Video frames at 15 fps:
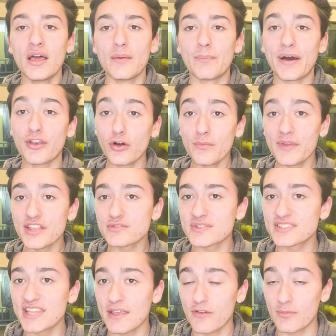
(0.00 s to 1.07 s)
By no means was
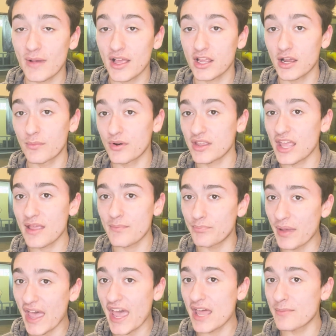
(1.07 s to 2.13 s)
David Montgomery a
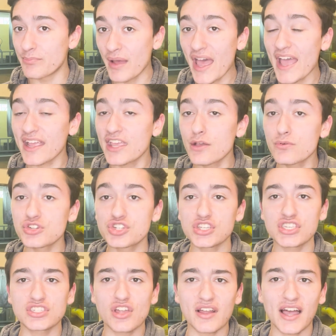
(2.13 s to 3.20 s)
bad back, he was just
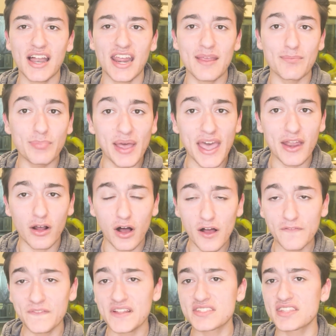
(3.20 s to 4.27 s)
stuck on a bad
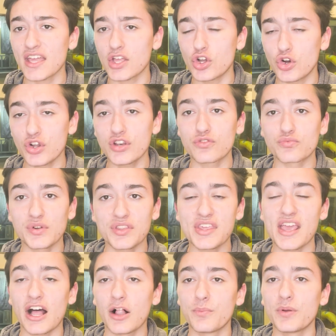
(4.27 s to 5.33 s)
offense that couldn't really
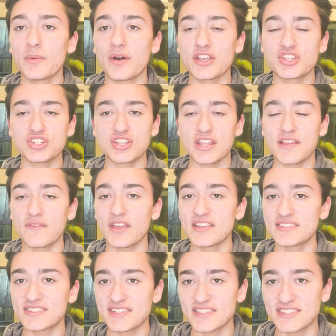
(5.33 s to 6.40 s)
help him achieve
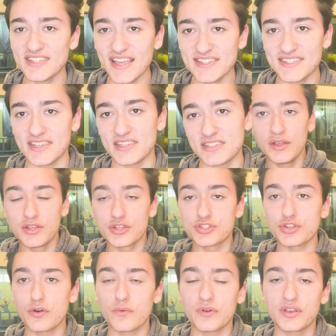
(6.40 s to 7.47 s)
his successes.
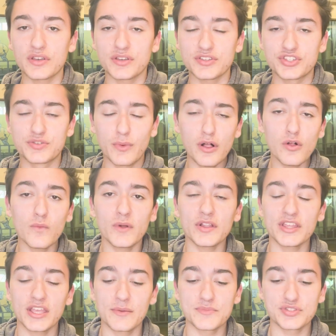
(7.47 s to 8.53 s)
So Jamaal
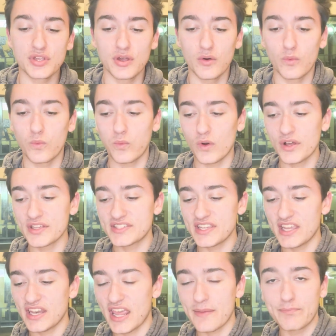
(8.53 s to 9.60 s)
Williams was
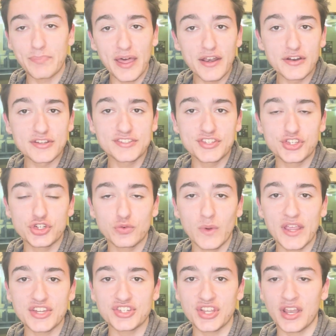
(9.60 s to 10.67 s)
in a better
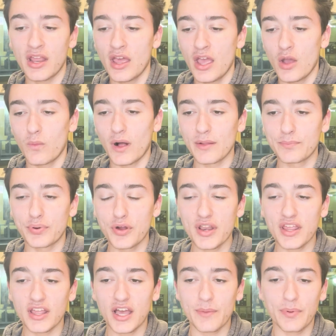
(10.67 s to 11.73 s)
situation while
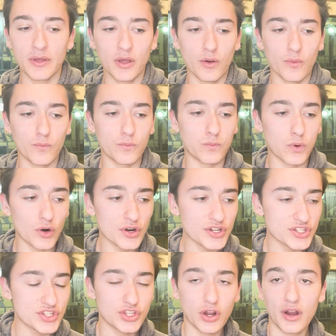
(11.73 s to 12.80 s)
putting up
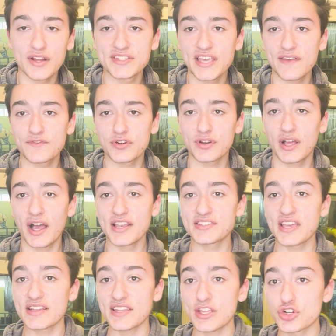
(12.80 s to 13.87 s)
worse yards after
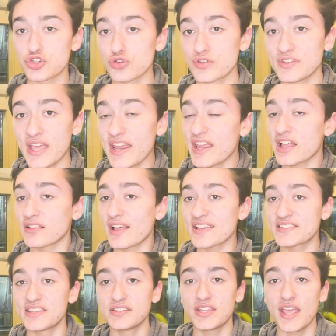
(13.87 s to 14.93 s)
contact and creating
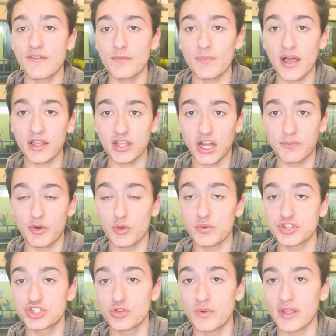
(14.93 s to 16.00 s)
less than David Montgomery
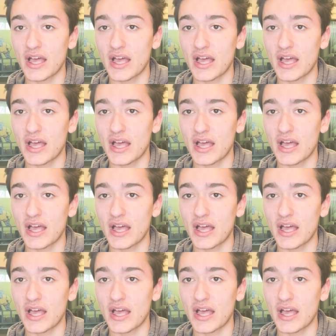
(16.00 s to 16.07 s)
was doing